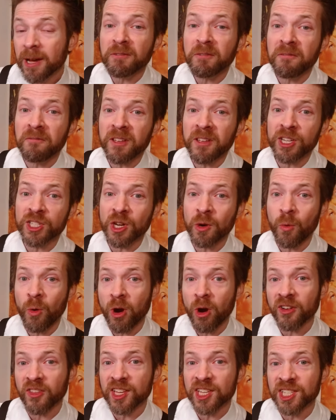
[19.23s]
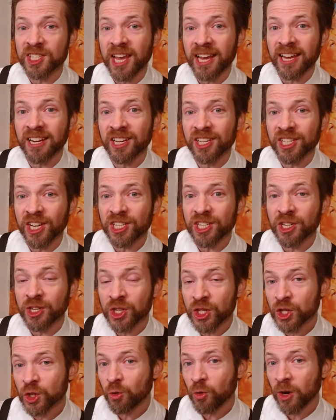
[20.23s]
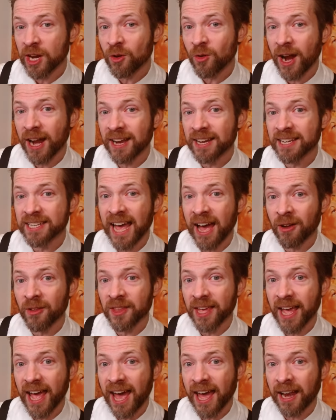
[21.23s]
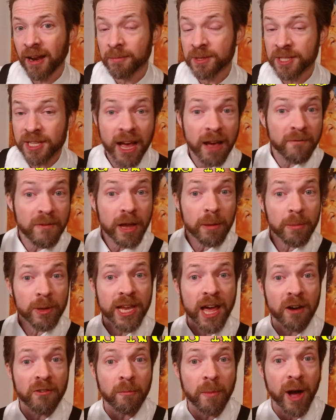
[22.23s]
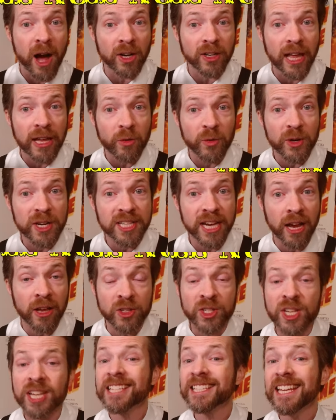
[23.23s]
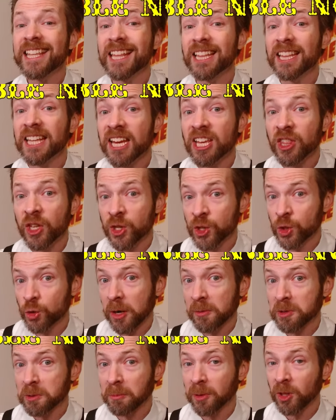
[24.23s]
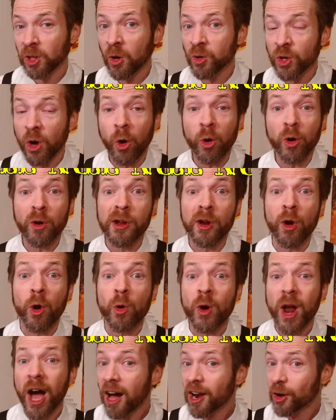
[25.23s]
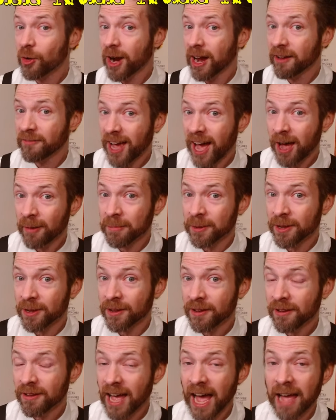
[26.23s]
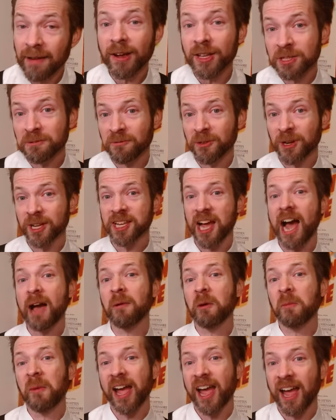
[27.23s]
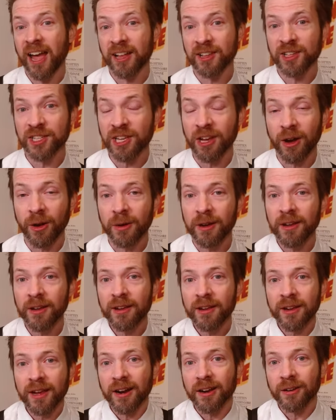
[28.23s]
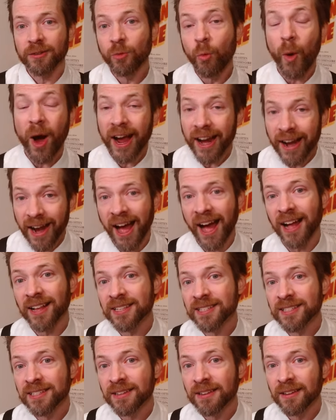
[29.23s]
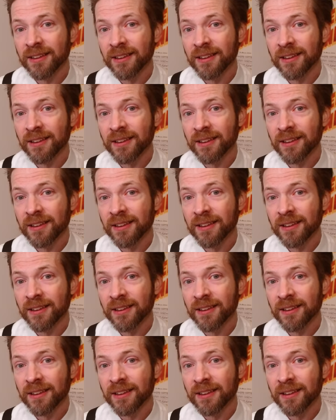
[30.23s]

after finishing work on the second edition of Screenwriting Down to the Atoms, available now from online retailers, see the link in the description below to order your own autographed copy. I've got some free time on my hands, so, you know, why not?